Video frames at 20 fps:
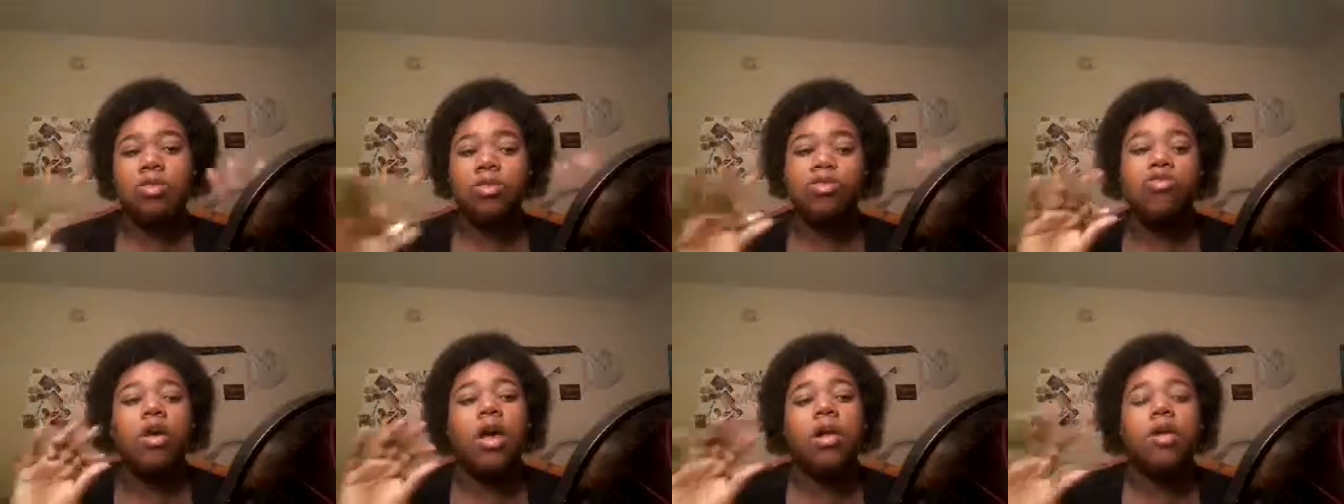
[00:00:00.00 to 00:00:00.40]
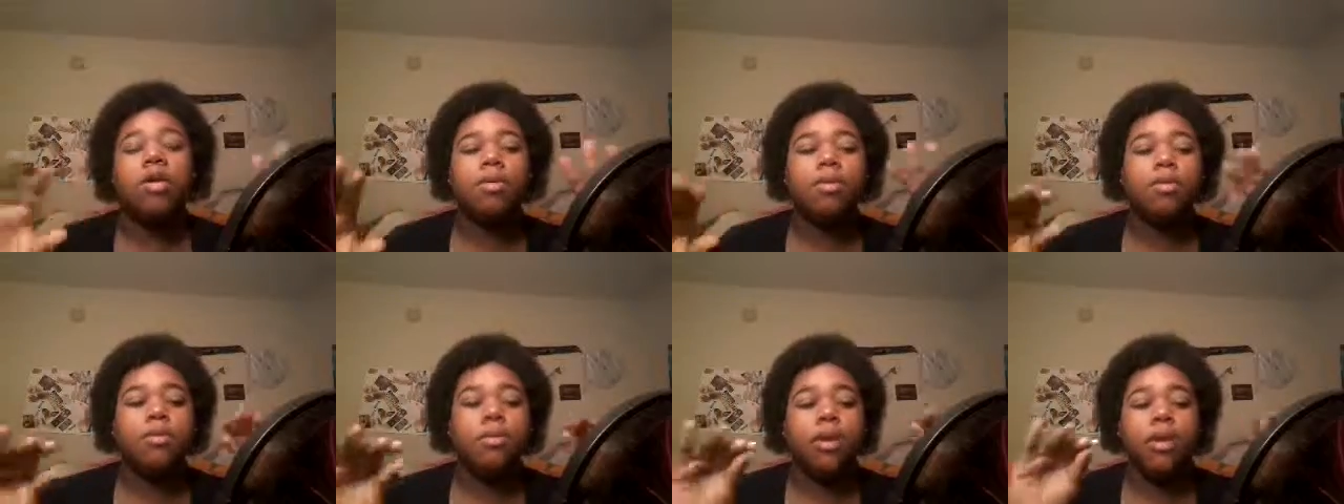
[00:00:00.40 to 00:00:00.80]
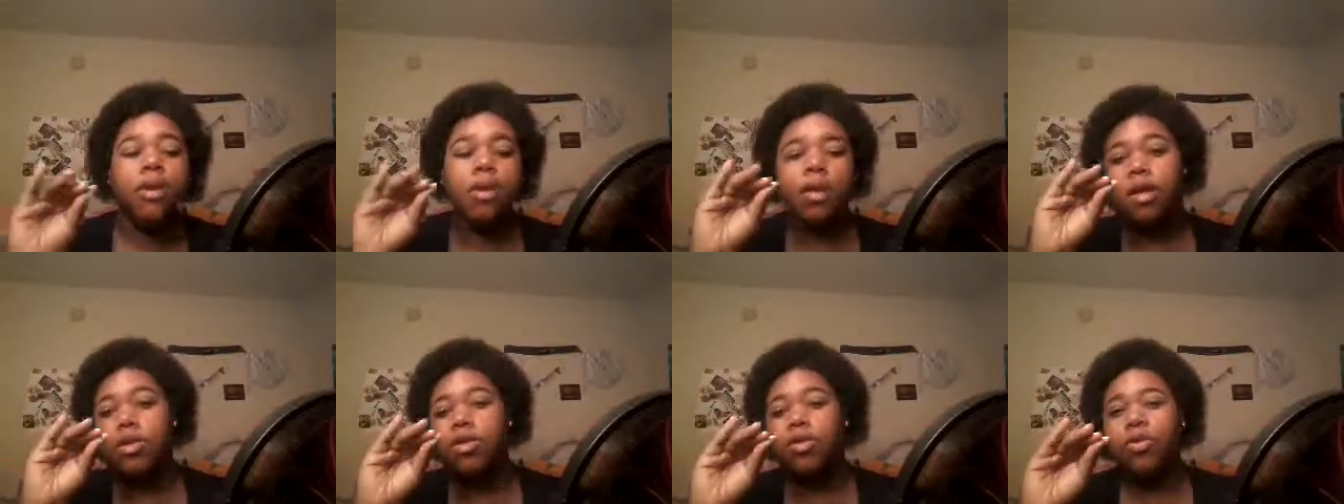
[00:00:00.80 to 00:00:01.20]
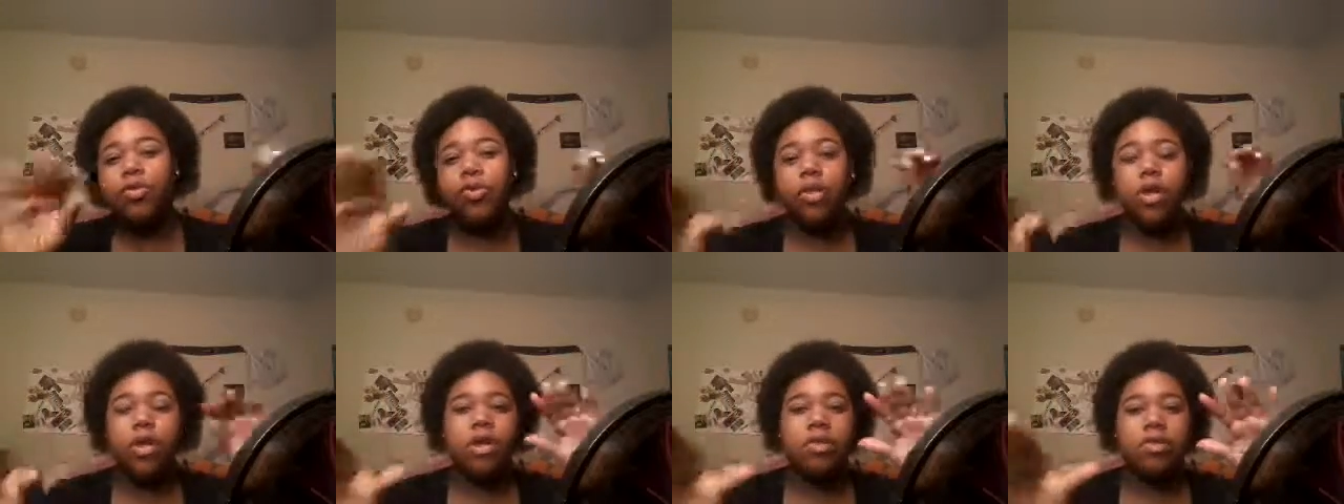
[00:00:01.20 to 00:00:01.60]
still try to do
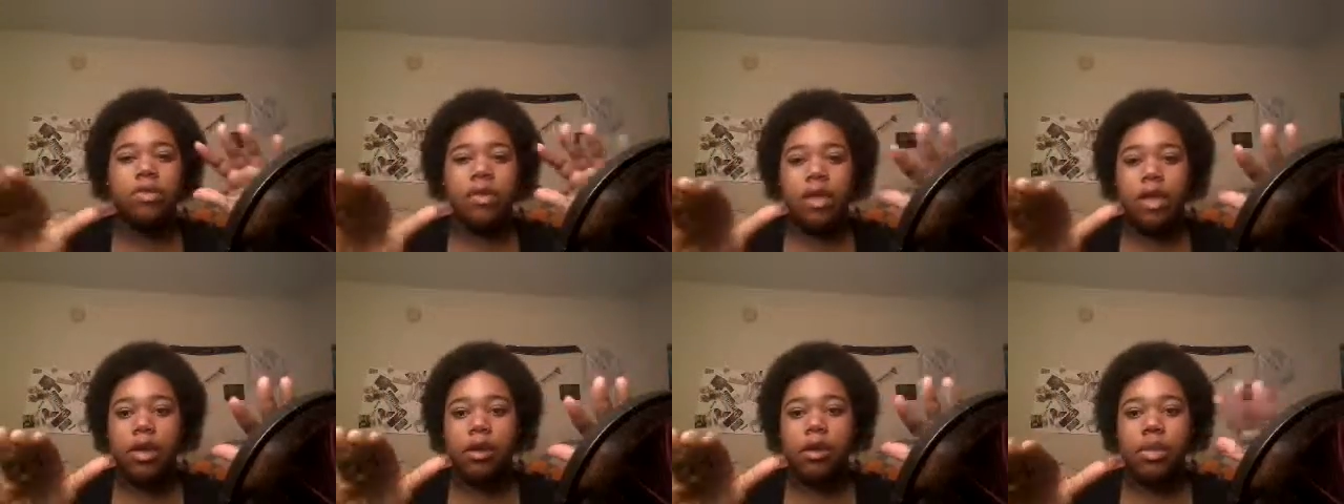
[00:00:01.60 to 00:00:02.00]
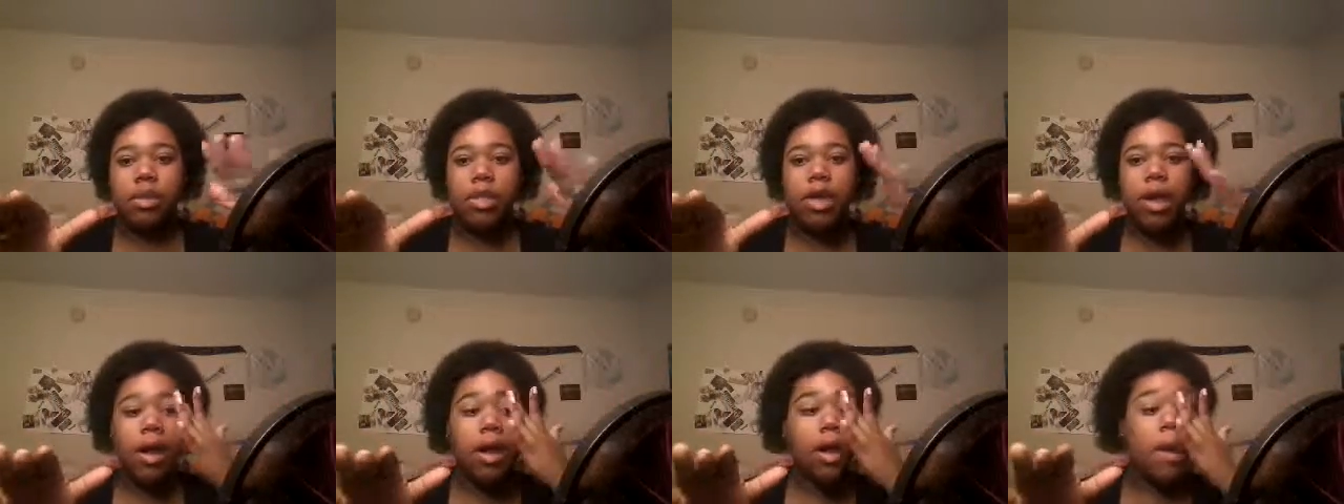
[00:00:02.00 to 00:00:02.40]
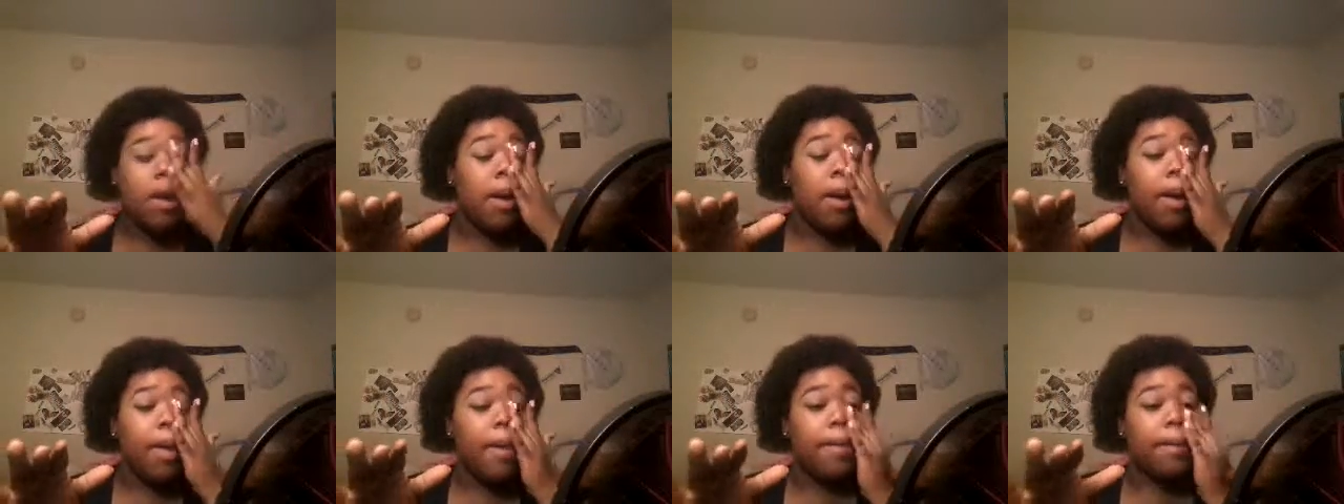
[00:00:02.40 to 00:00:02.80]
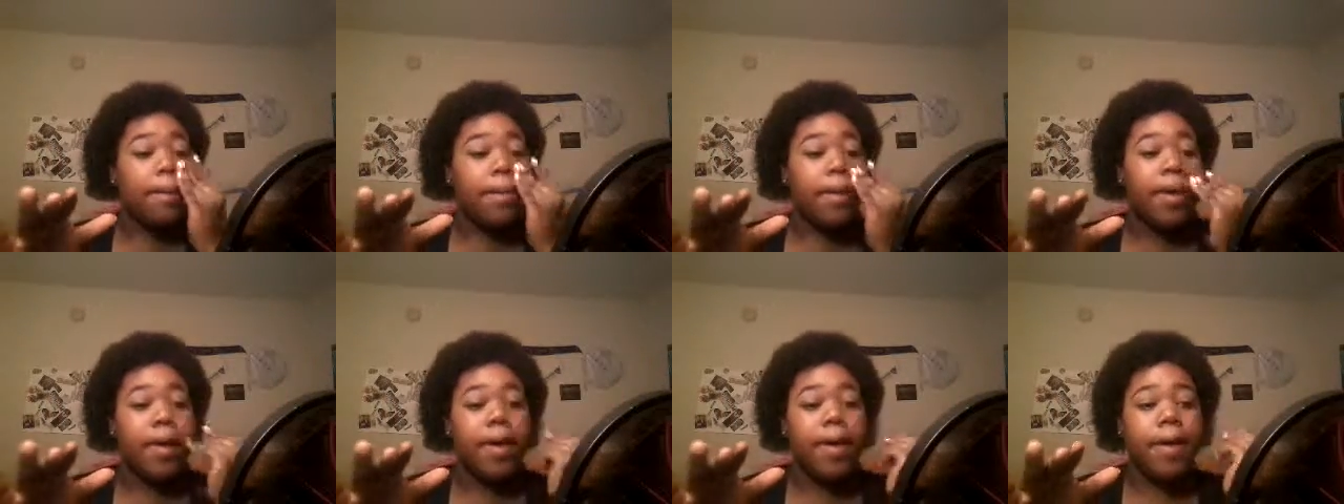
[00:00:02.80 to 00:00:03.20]
videos here and there,
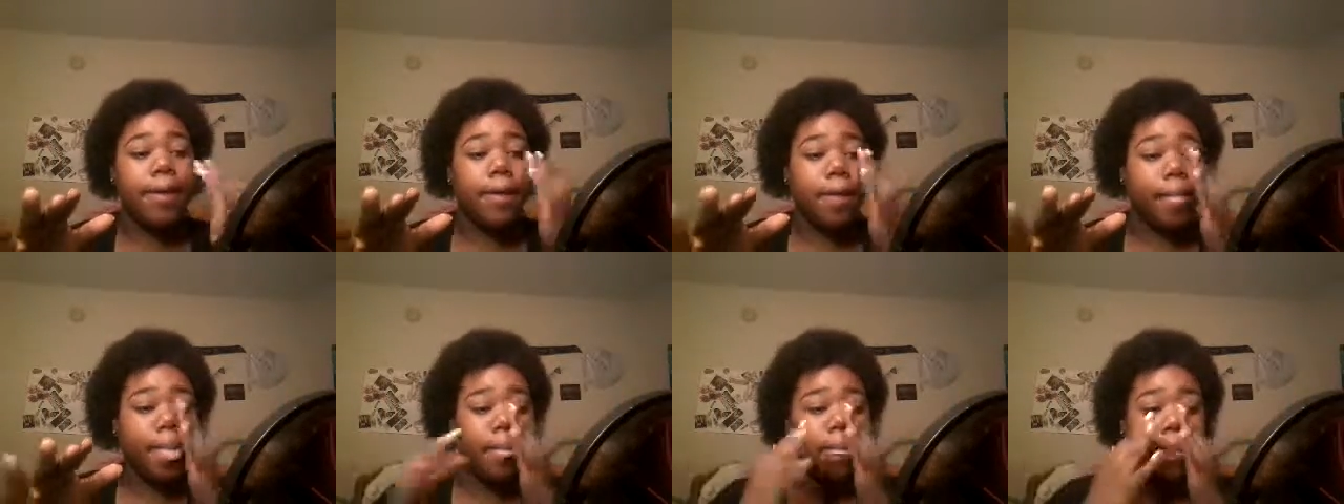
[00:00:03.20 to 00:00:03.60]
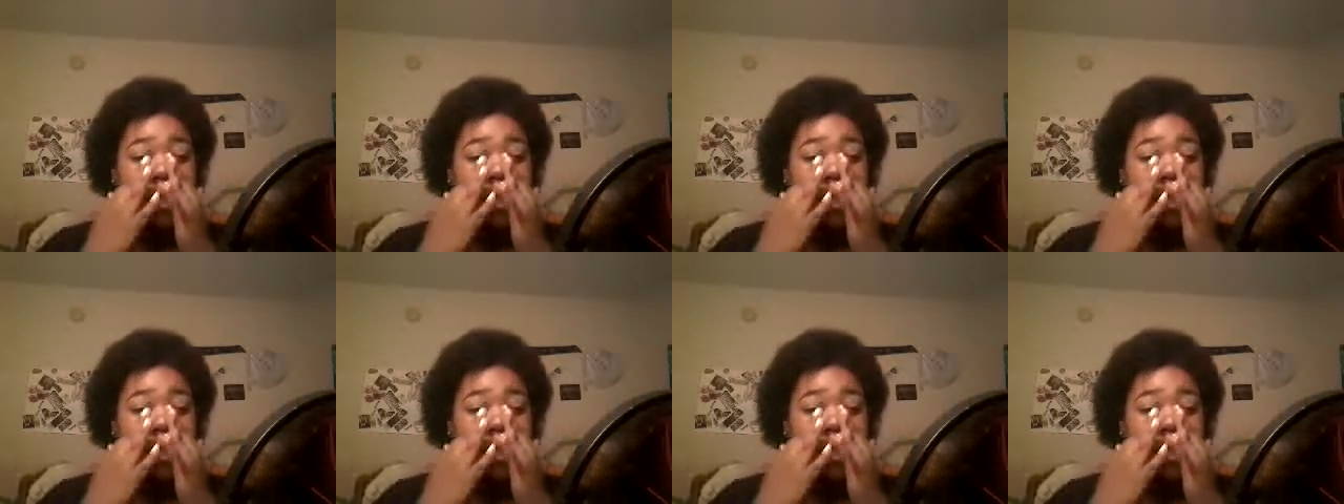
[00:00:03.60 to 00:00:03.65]
but